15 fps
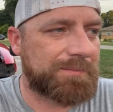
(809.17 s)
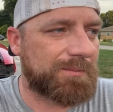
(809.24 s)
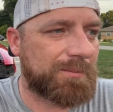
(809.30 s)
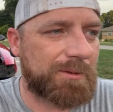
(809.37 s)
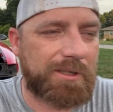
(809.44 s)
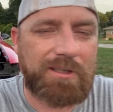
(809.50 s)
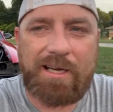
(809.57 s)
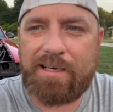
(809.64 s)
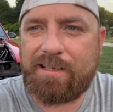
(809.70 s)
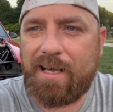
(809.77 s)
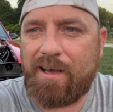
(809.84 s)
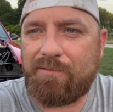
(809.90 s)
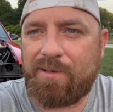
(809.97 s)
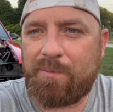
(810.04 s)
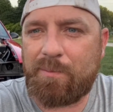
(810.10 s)
We're glad to
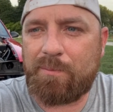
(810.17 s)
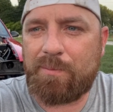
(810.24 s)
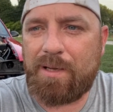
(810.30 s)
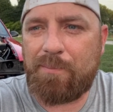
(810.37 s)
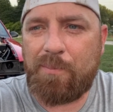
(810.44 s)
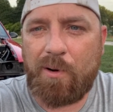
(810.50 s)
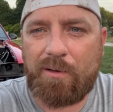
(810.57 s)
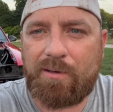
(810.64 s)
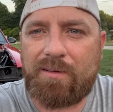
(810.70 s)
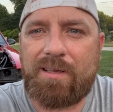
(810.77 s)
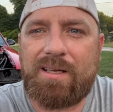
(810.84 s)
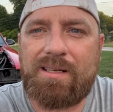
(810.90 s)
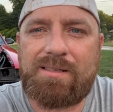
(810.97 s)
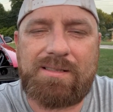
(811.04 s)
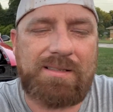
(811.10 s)
have them be a part of
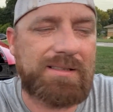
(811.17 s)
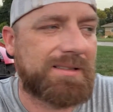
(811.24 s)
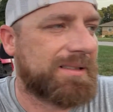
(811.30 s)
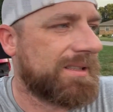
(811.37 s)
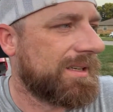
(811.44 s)
this, and